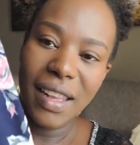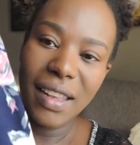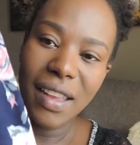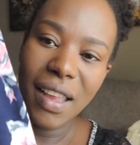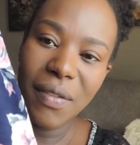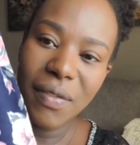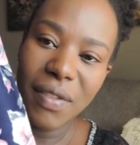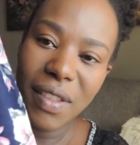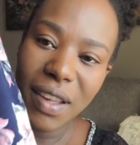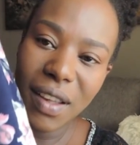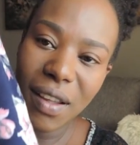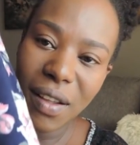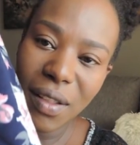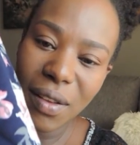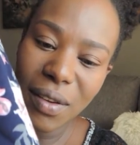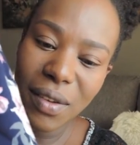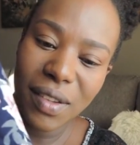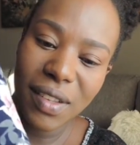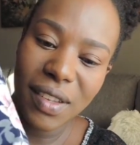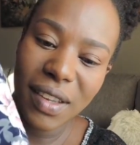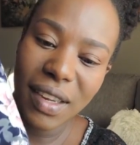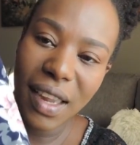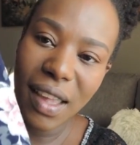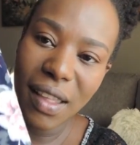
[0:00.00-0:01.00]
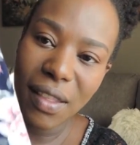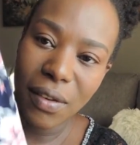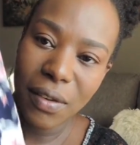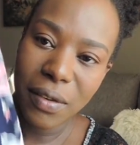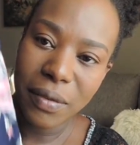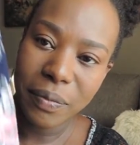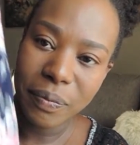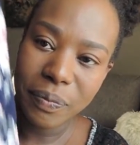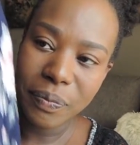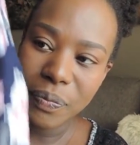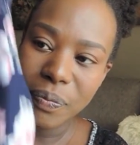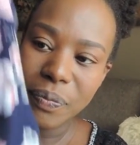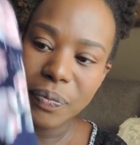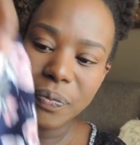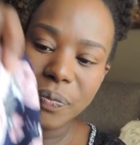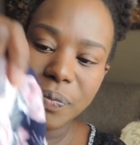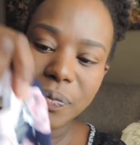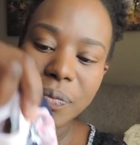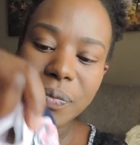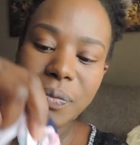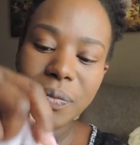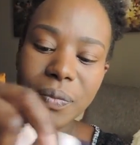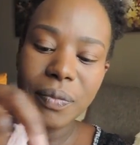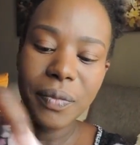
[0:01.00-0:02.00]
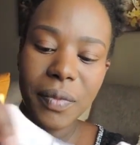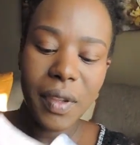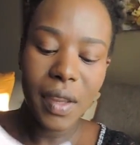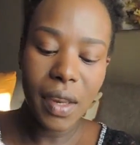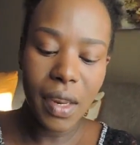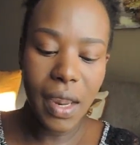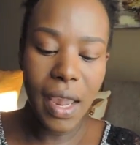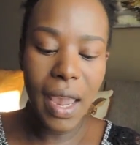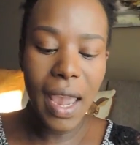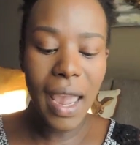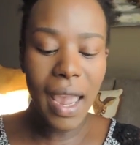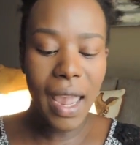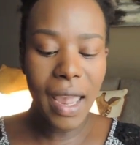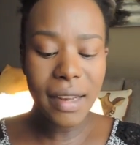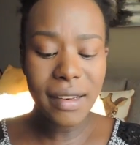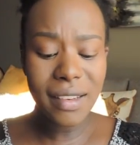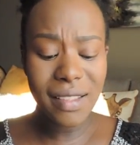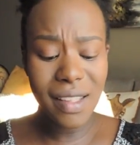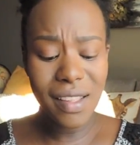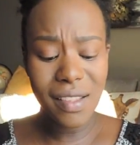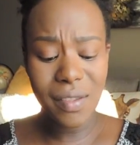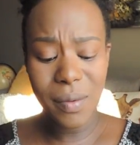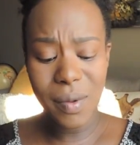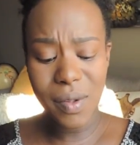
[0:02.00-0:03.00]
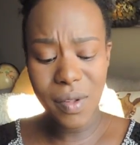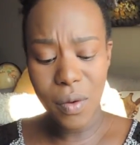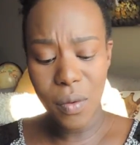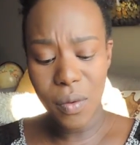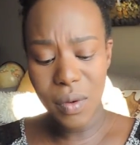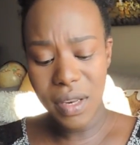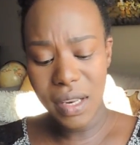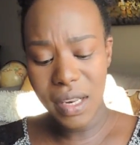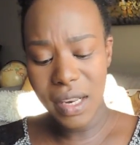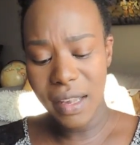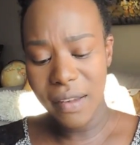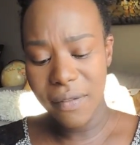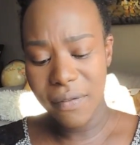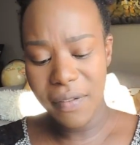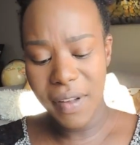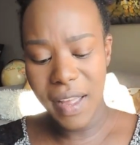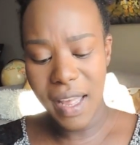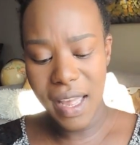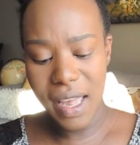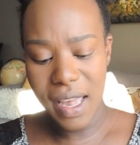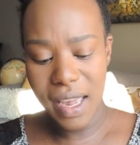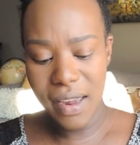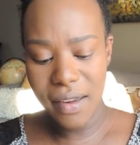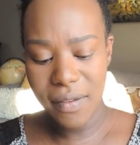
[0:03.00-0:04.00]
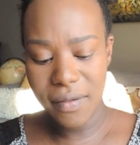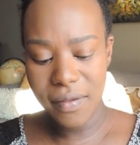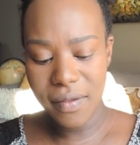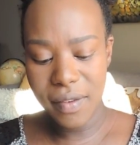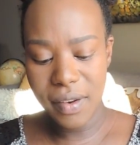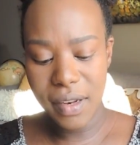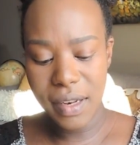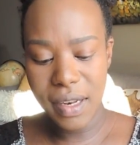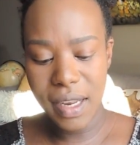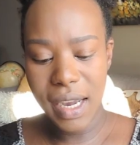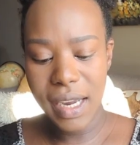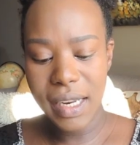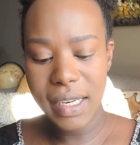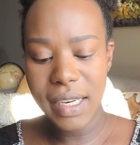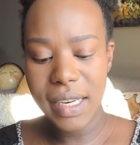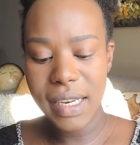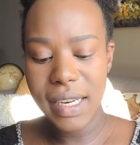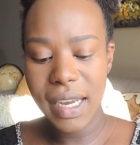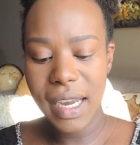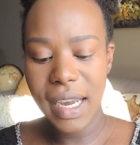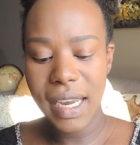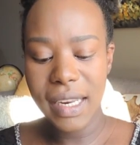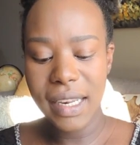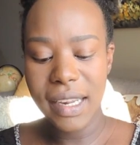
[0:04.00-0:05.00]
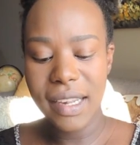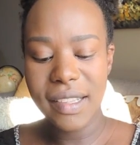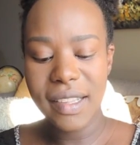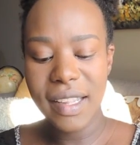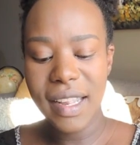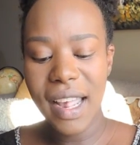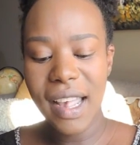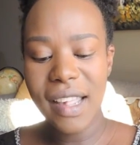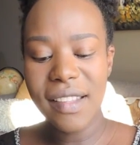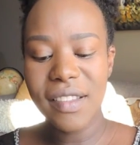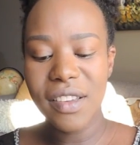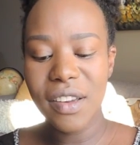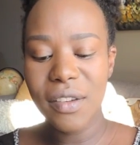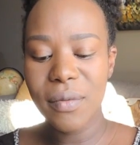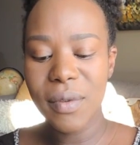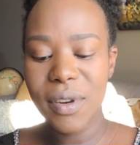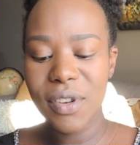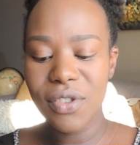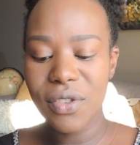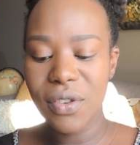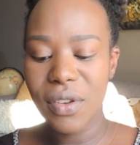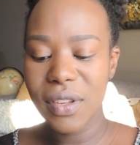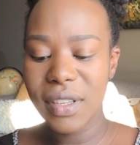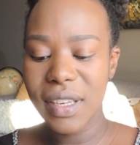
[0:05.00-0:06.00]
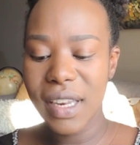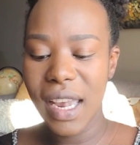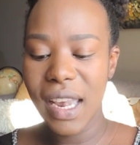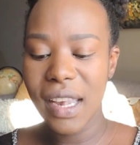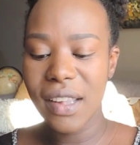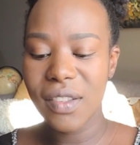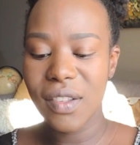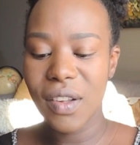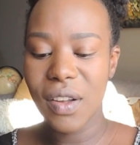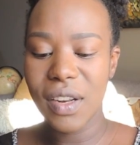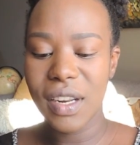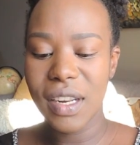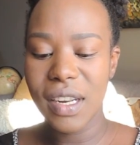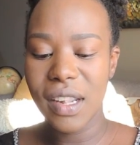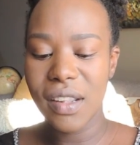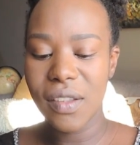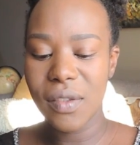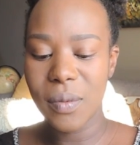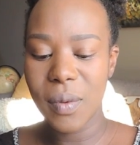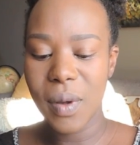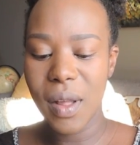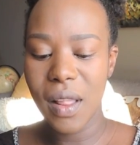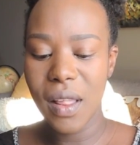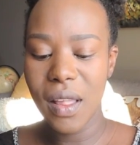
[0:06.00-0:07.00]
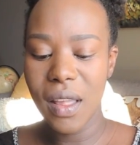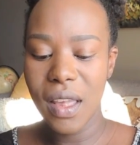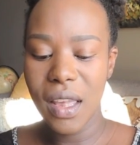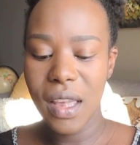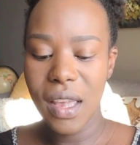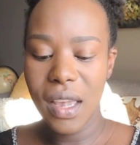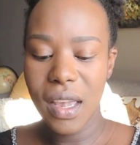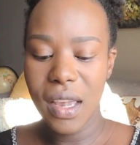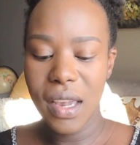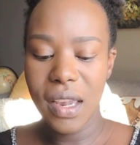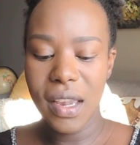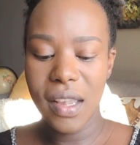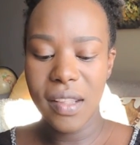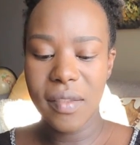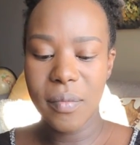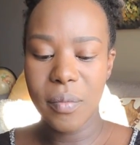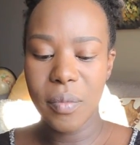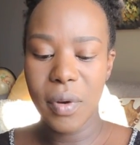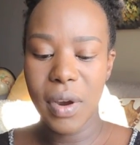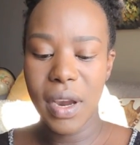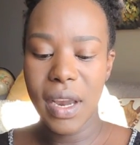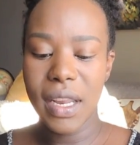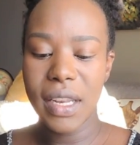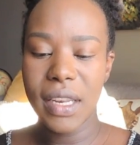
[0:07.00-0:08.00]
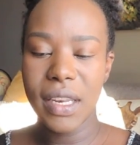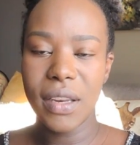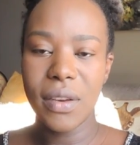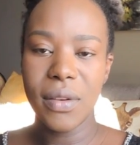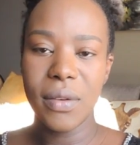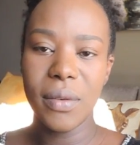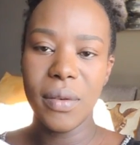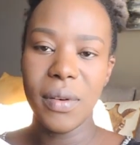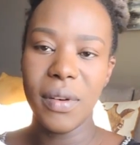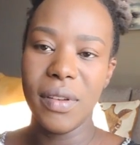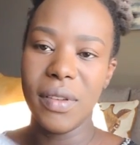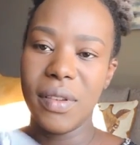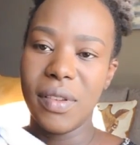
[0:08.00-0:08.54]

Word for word: Love the colors together. And this was only like $5.99 because it has the original tags on it as well. It's brand new.